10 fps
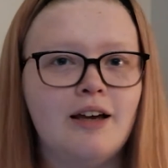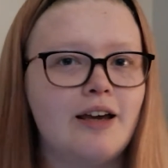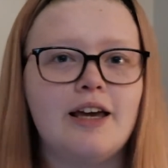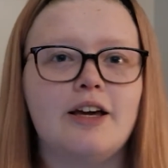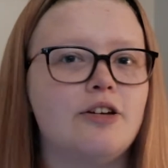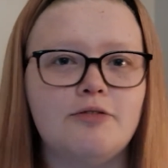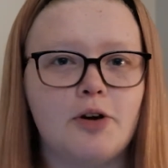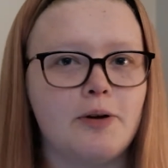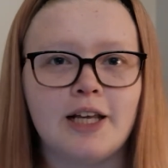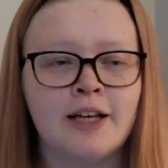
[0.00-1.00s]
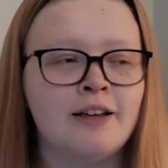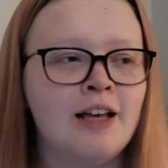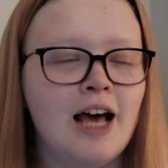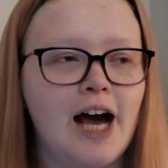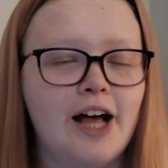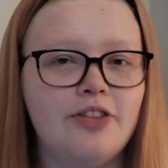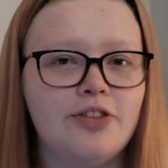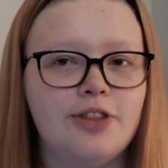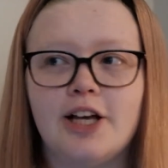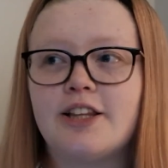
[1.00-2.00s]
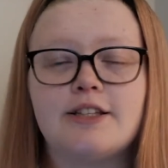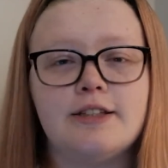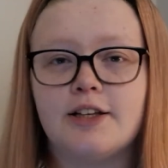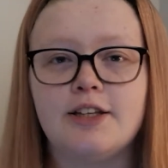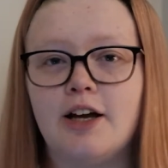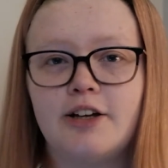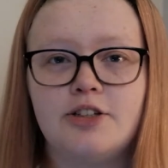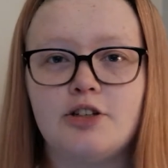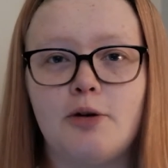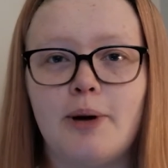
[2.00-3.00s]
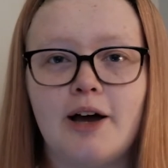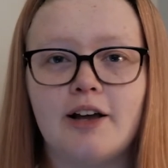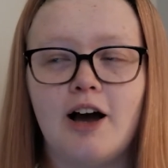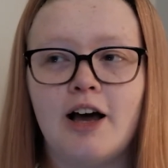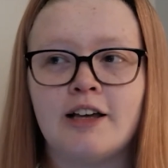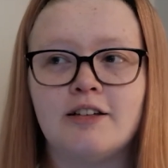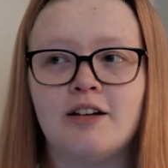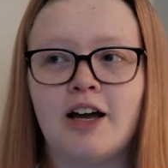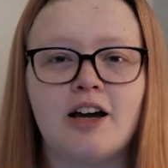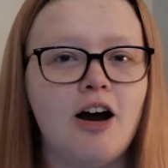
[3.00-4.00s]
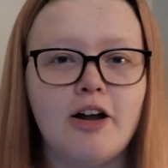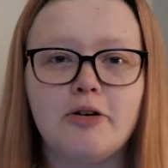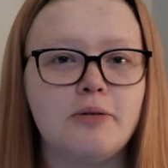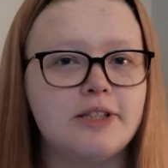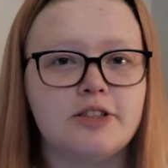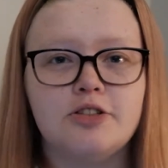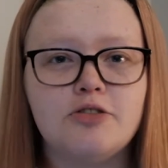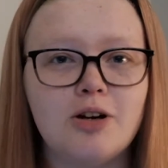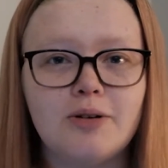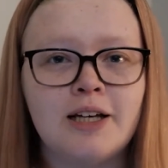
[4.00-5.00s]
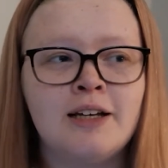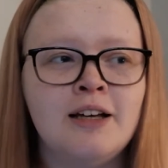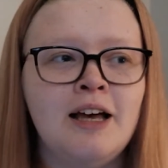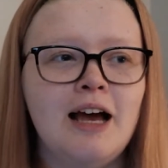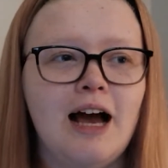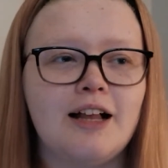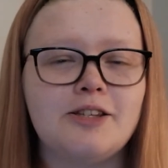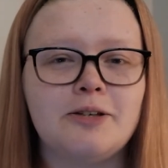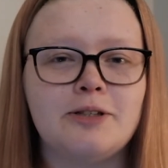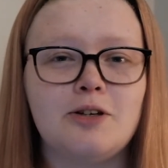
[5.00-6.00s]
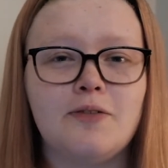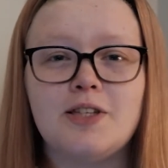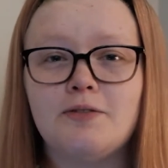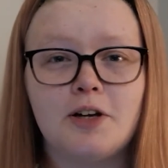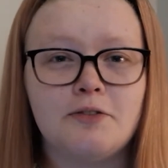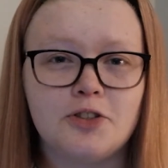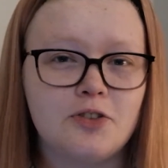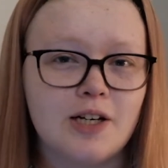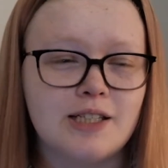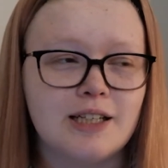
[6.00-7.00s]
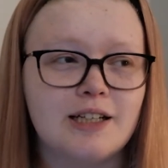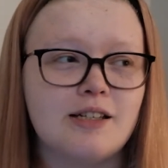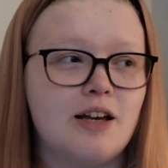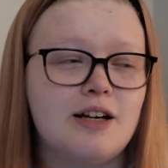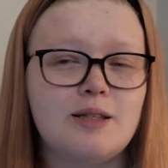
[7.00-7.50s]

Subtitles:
it can ruin it. And like, there's nothing I can do about it. I can't always control it, and so it's obviously very frustrating because I can